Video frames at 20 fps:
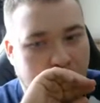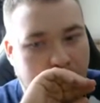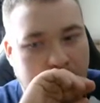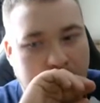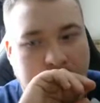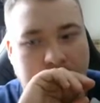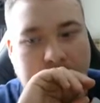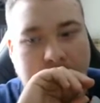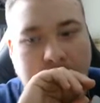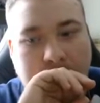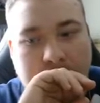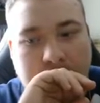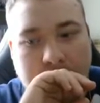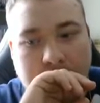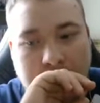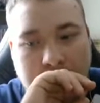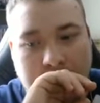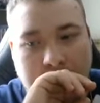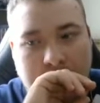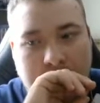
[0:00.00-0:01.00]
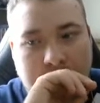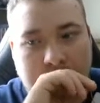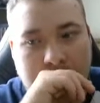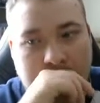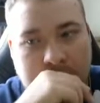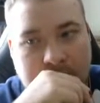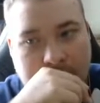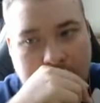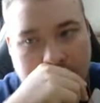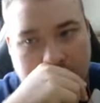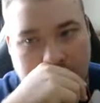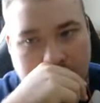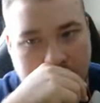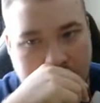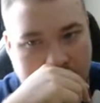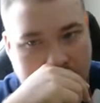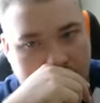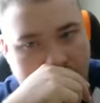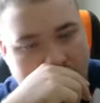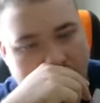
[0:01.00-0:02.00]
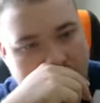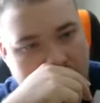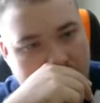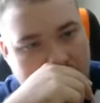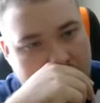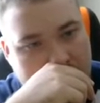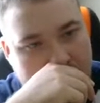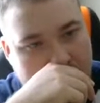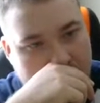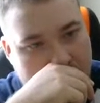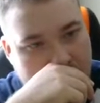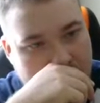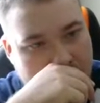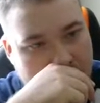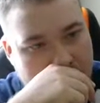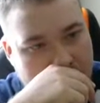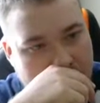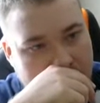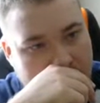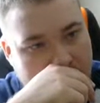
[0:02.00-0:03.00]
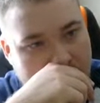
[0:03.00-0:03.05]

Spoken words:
[no speech]